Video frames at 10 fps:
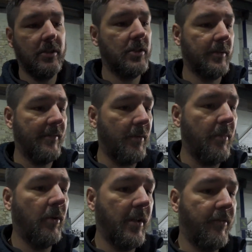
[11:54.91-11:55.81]
to have a
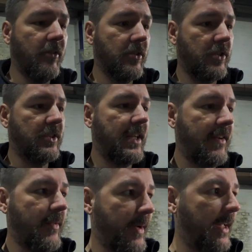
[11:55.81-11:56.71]
multifunction
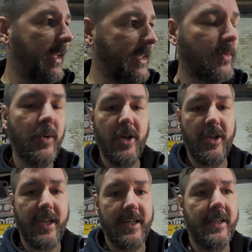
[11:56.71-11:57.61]
steering wheel is
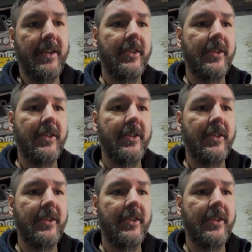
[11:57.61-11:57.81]
working.